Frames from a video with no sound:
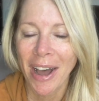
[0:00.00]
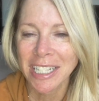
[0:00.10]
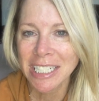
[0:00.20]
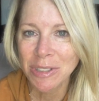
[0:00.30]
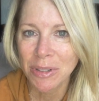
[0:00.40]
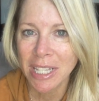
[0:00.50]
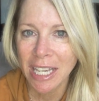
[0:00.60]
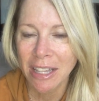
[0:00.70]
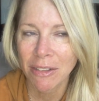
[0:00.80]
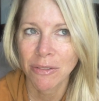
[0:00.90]
I just
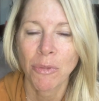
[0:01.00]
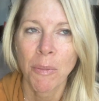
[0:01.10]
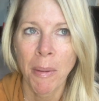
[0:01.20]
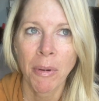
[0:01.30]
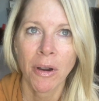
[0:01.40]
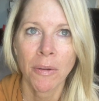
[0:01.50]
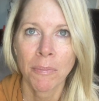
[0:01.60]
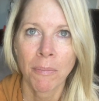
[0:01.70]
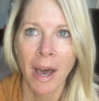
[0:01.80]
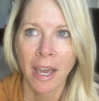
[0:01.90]
really remember
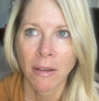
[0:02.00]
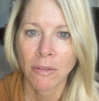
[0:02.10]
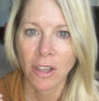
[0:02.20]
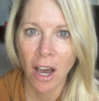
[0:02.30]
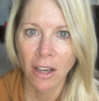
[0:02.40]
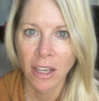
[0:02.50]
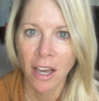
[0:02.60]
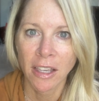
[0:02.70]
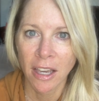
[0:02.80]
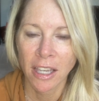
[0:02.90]
my young
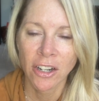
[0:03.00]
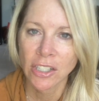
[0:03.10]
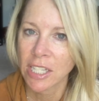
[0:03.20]
years,